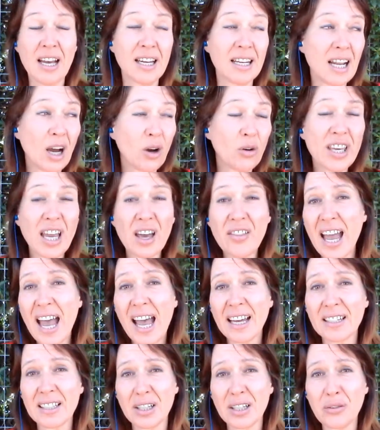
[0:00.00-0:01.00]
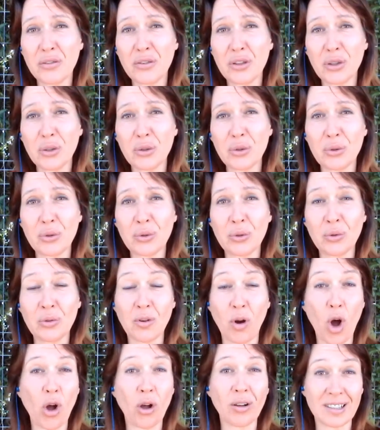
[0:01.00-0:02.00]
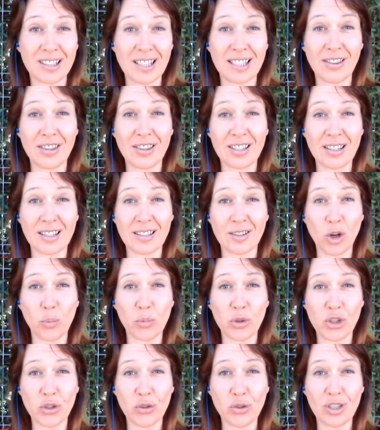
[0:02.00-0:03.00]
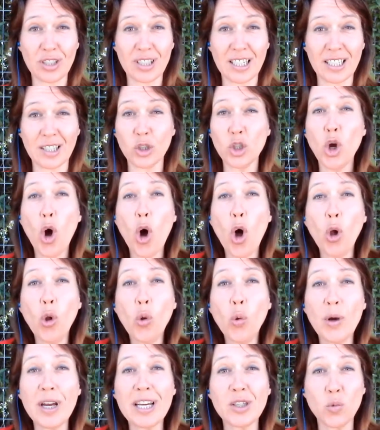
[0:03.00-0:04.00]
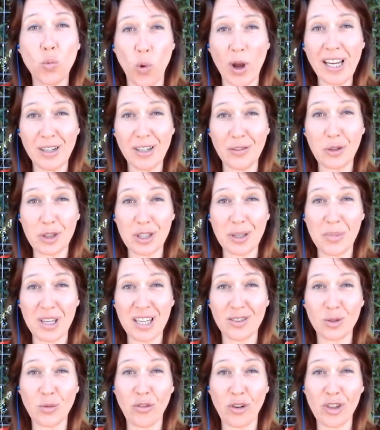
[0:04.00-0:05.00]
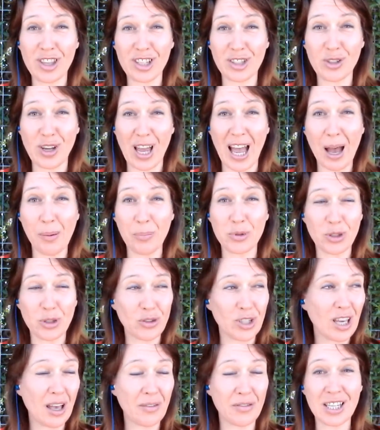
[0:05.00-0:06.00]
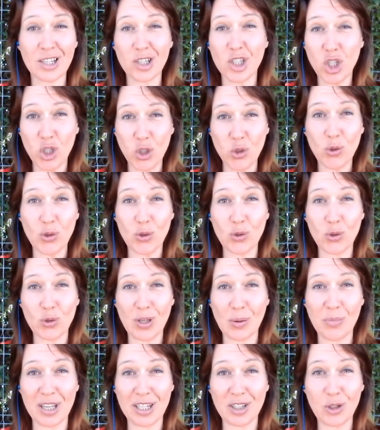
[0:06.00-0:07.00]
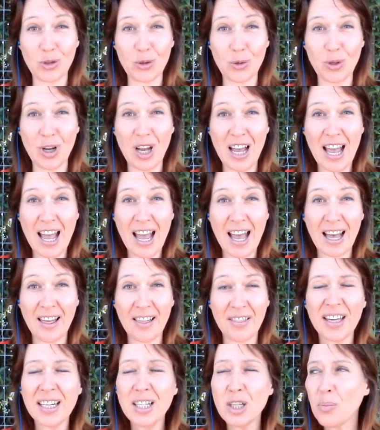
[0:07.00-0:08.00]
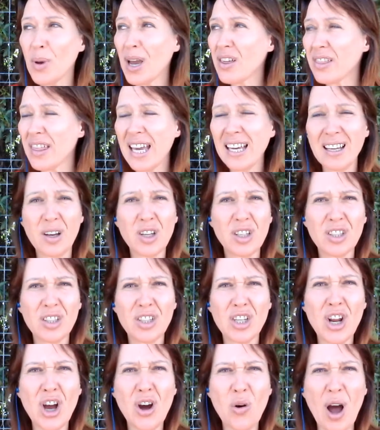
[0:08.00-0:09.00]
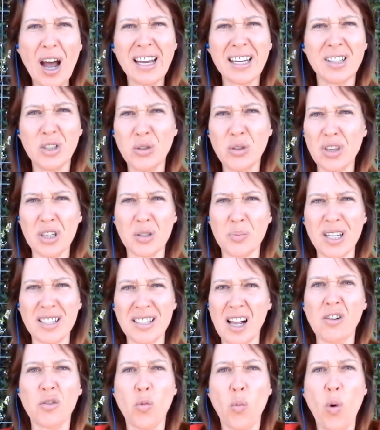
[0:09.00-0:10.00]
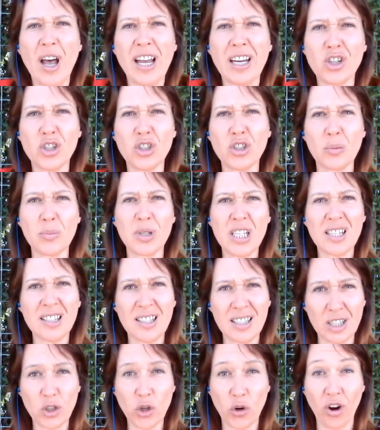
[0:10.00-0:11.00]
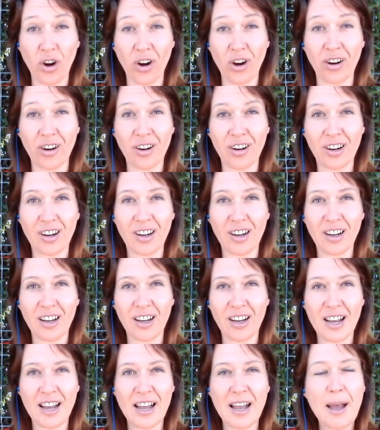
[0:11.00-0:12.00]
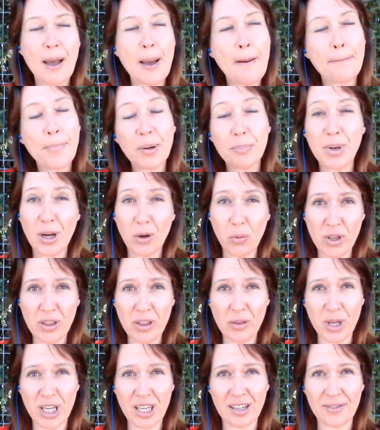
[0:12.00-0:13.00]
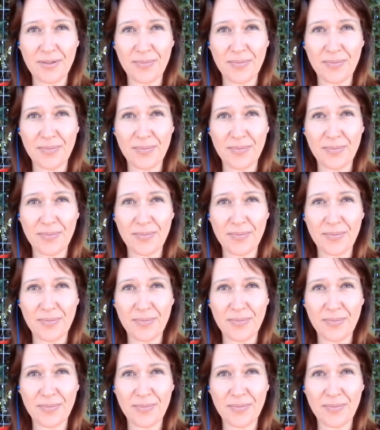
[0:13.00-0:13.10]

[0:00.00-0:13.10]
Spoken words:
Now, on the other hand, if you see this as an opportunity and you always waited for for this to happen, so you have the excuse to do something new, then you may think, I can do this myself. Why should I be listening to her? But bear with me.